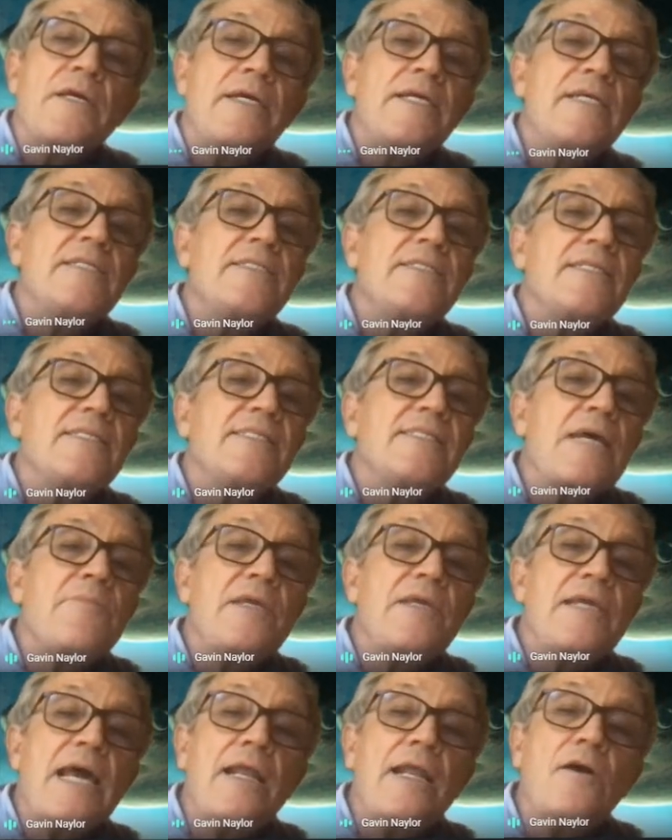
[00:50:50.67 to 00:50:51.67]
Here's the same
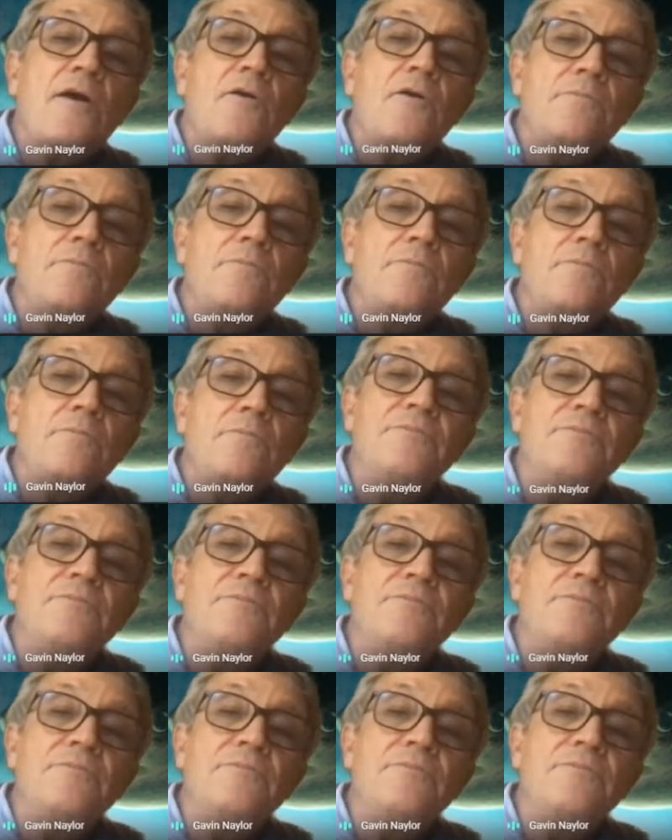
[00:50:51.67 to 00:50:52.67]
yellow,
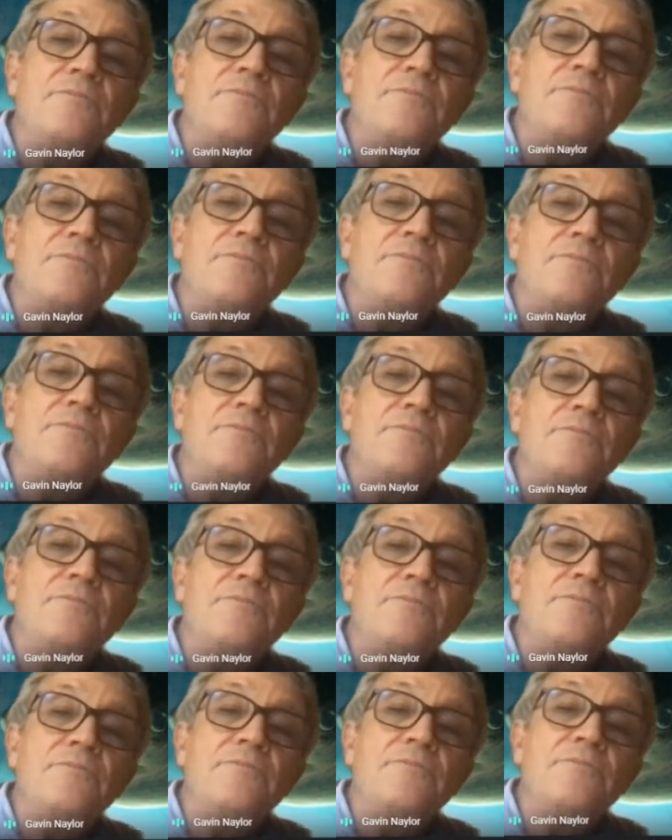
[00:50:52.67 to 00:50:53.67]
red, black,
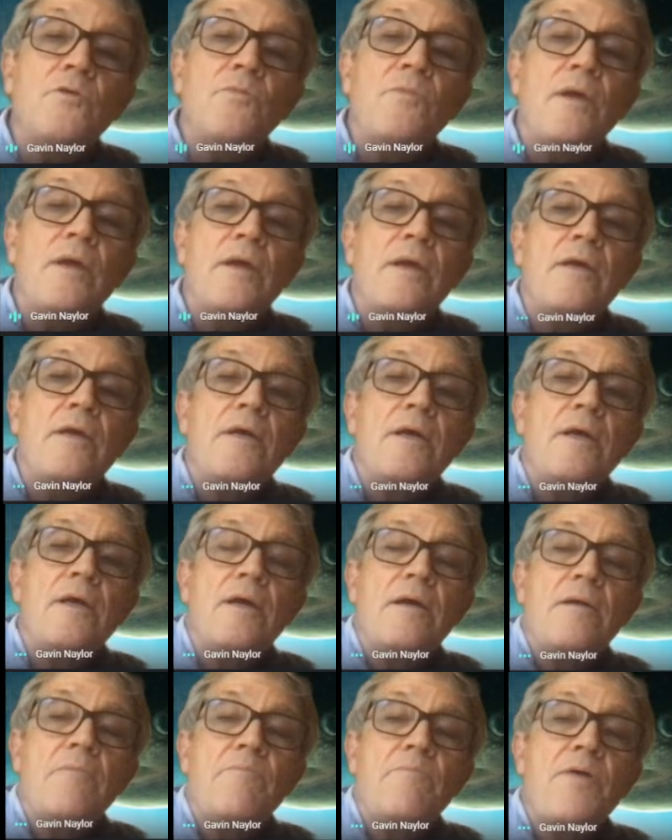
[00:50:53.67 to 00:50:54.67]
blue,
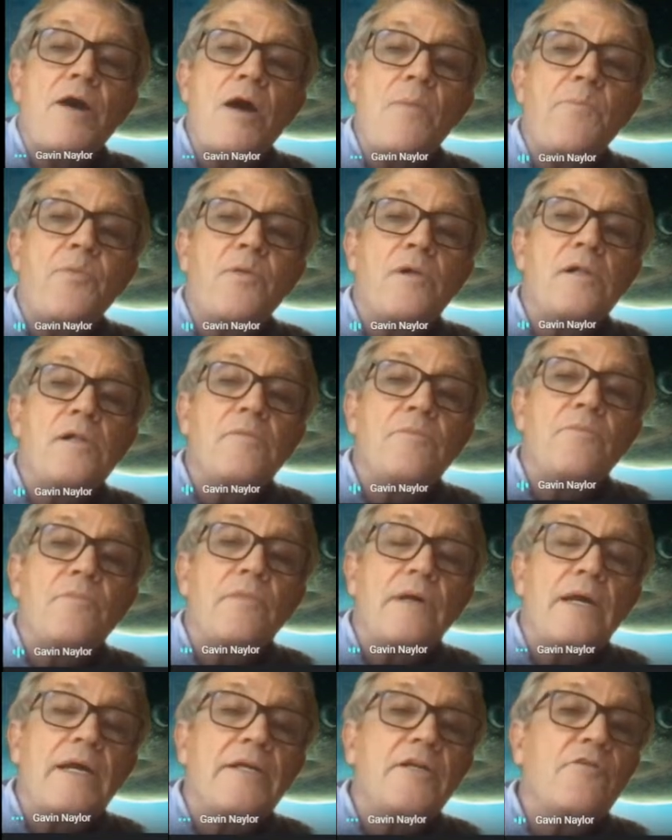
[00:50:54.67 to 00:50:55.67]
purple,
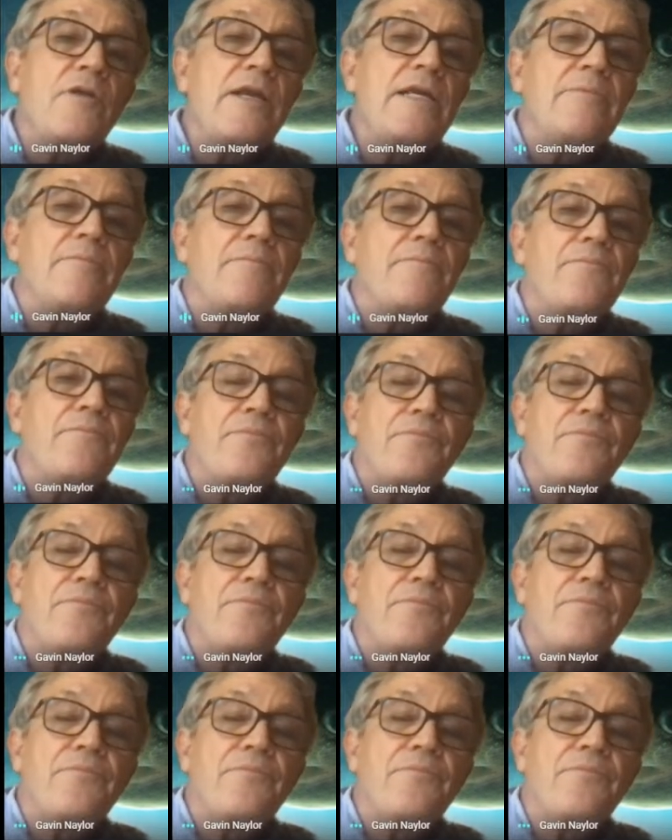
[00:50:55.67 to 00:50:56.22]
and green.